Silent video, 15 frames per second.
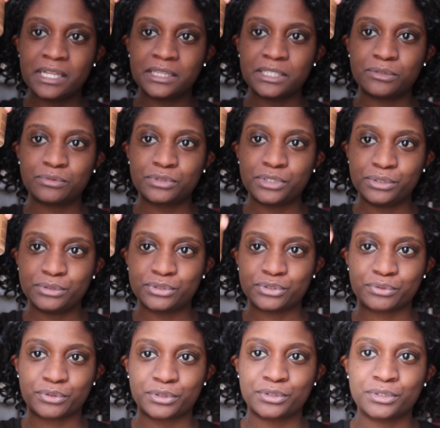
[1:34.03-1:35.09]
me a little
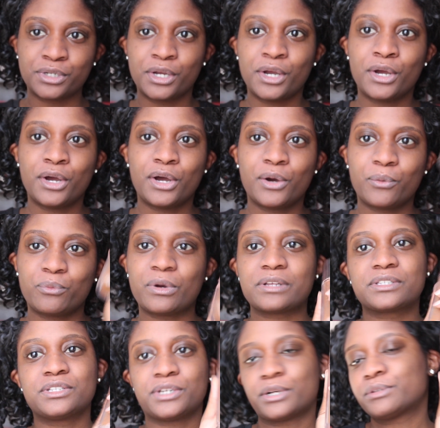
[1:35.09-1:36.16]
neutral,
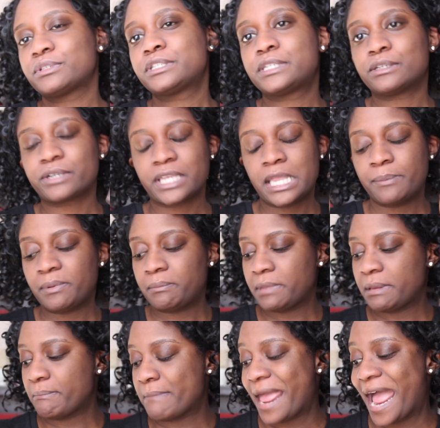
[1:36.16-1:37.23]
whilst, you know, still keep it
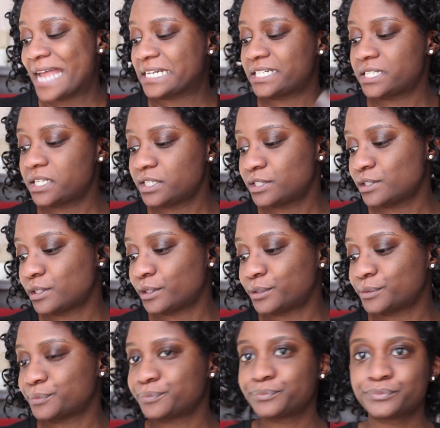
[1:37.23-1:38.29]
matte. So
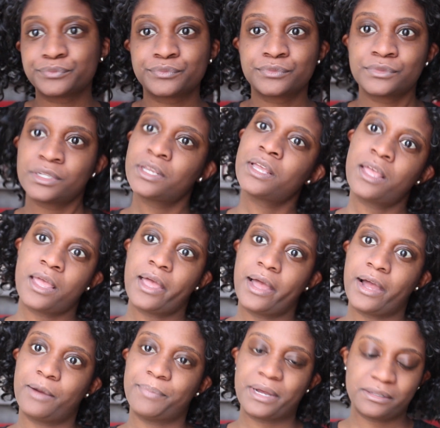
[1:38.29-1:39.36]

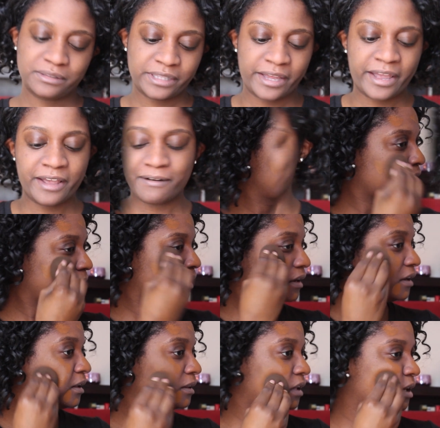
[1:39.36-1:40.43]
how about that?
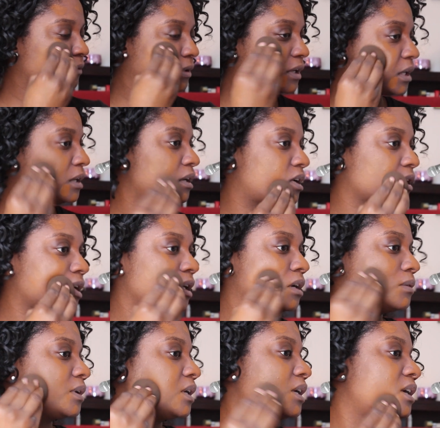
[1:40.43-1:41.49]
Then we're gonna go
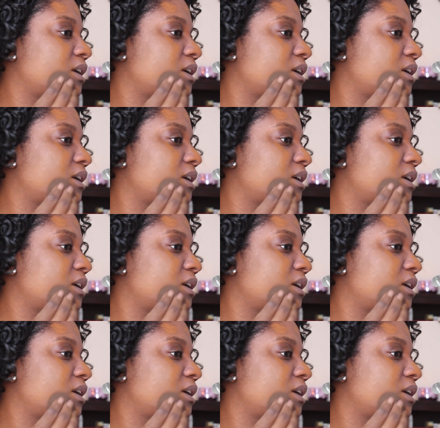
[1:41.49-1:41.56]
ahead.